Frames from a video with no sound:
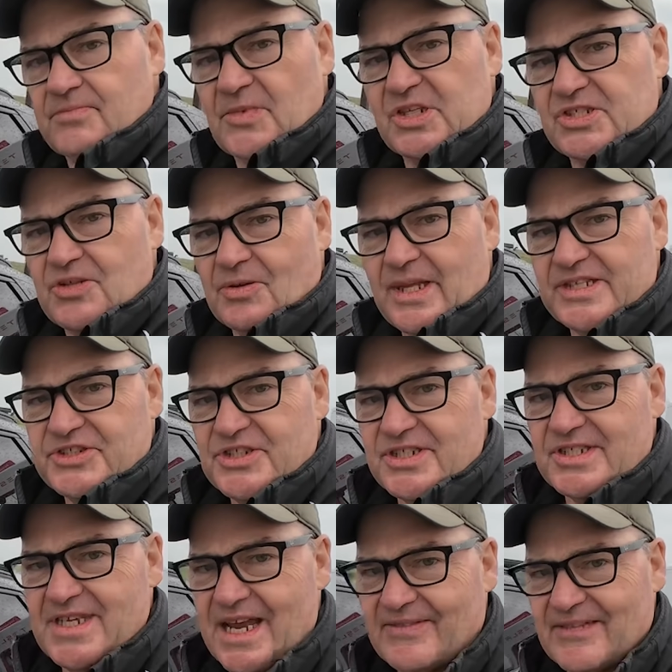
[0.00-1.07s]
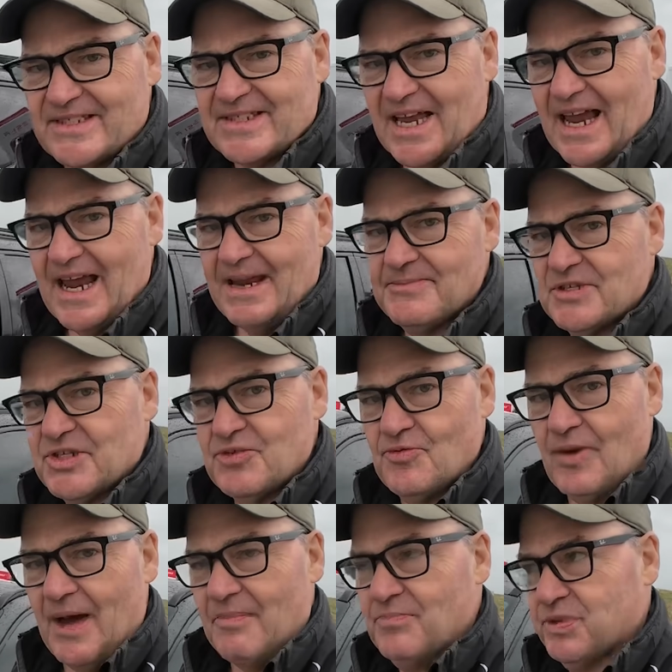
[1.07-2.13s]
So let's just take the time
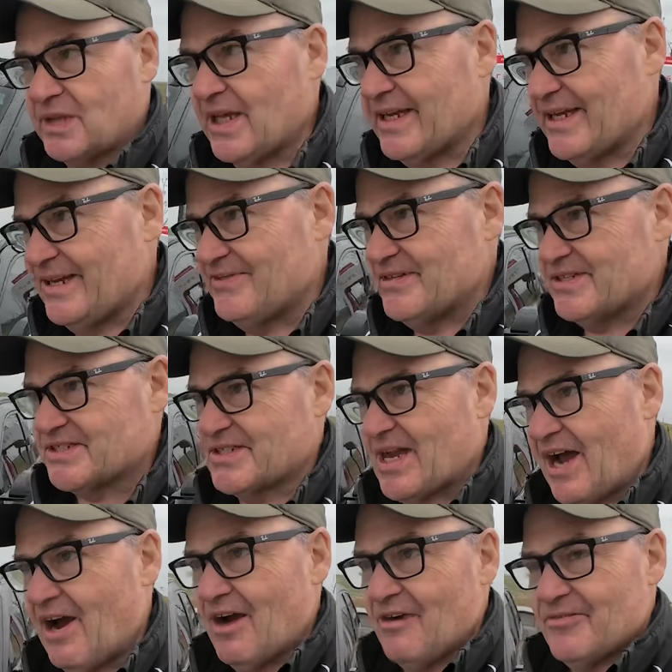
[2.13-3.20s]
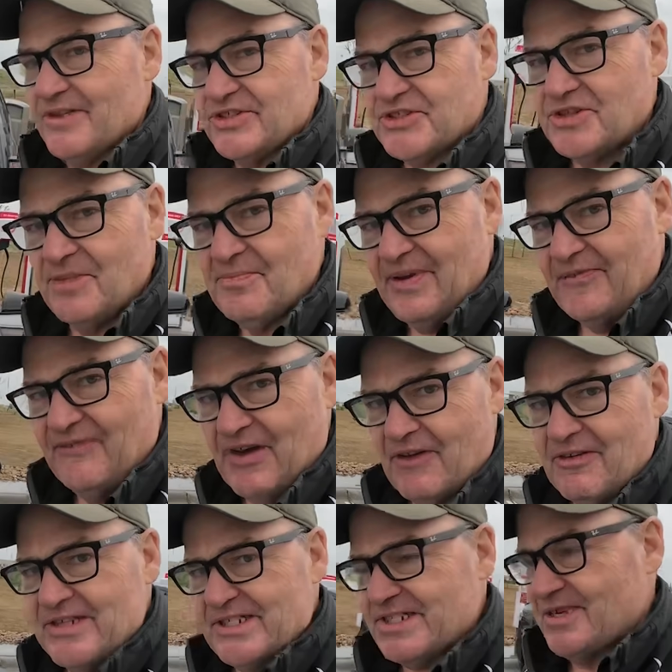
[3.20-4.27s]
to plug in this car. This should be
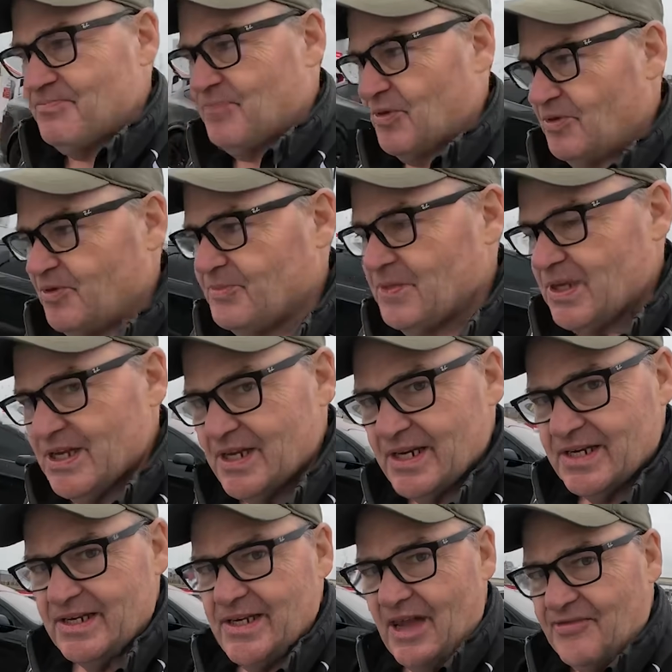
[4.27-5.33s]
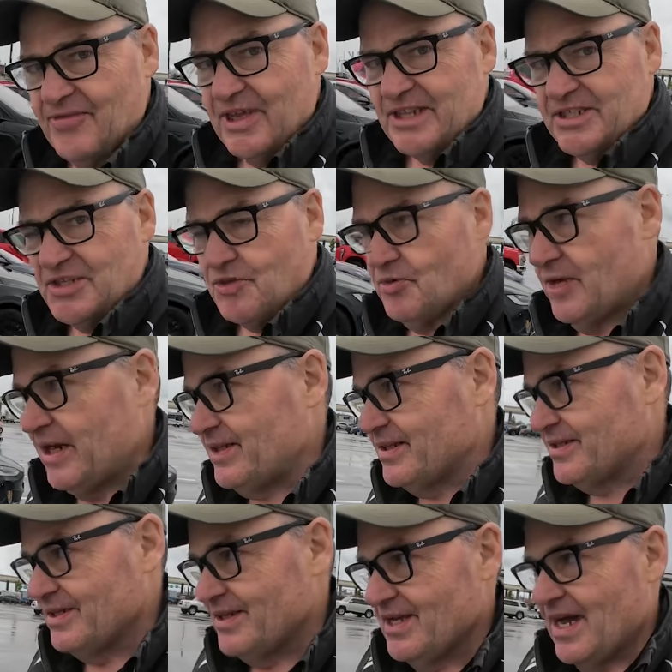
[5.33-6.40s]
very simple, nothing to it.
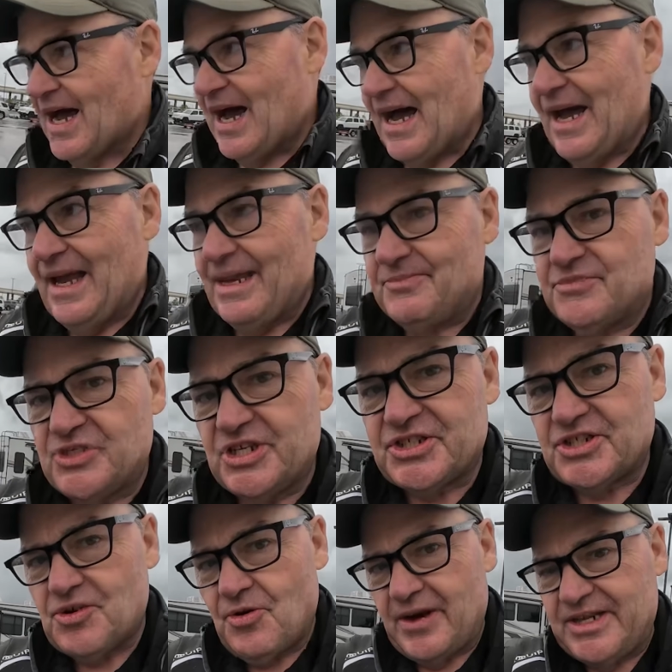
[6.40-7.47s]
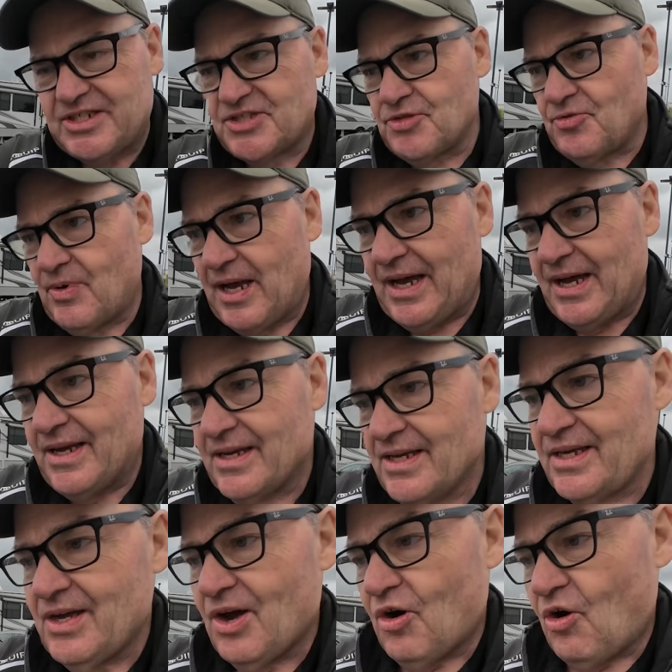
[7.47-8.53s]
I am just going to
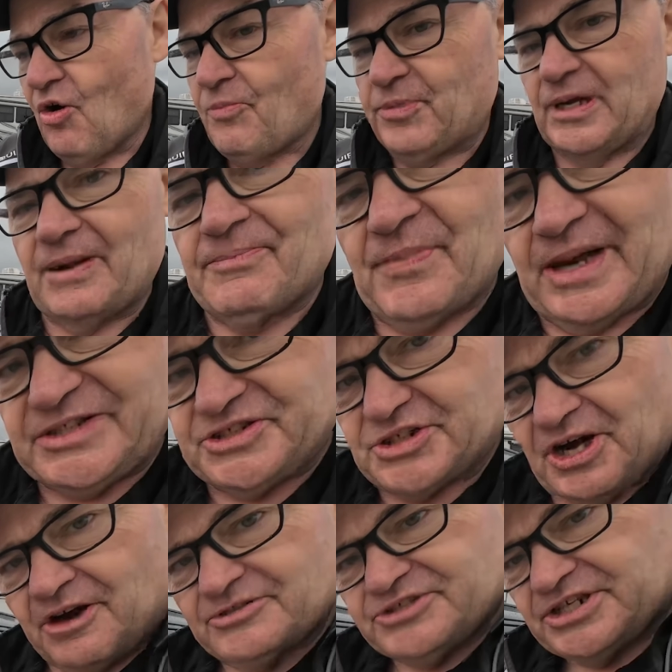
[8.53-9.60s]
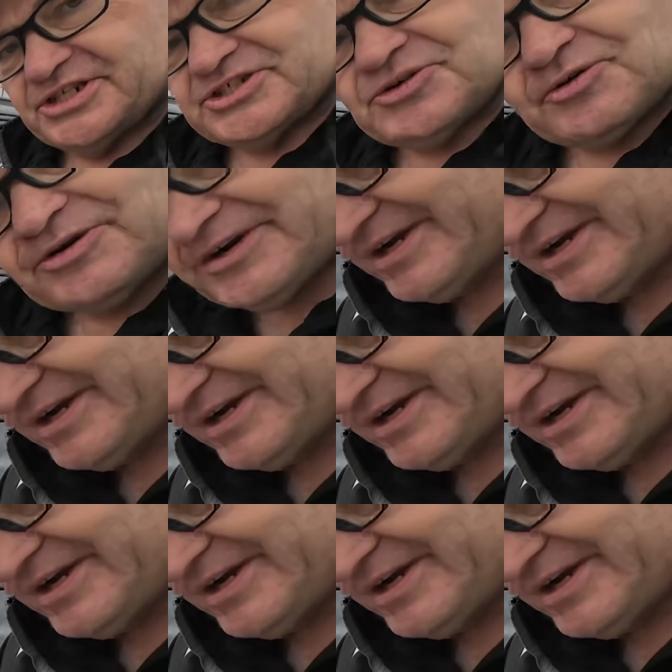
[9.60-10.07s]
open up my charging door